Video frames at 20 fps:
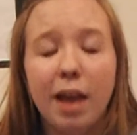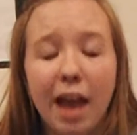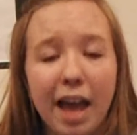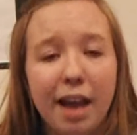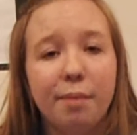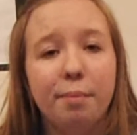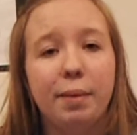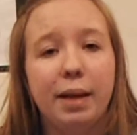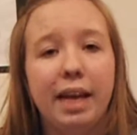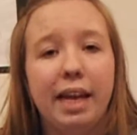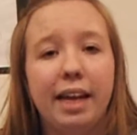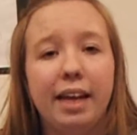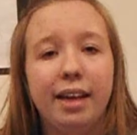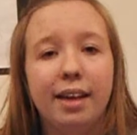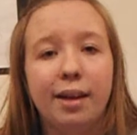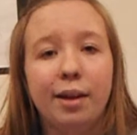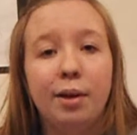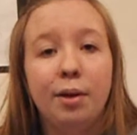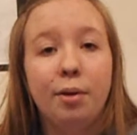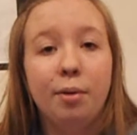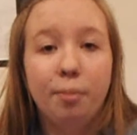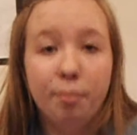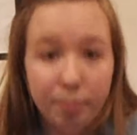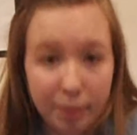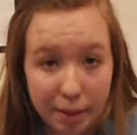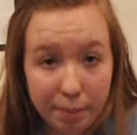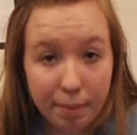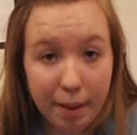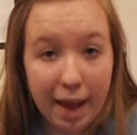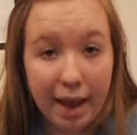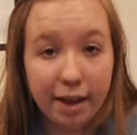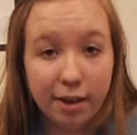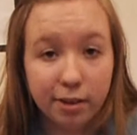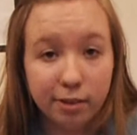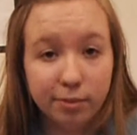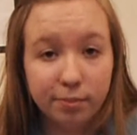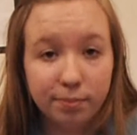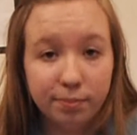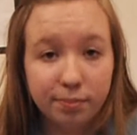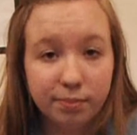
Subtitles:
can be pale.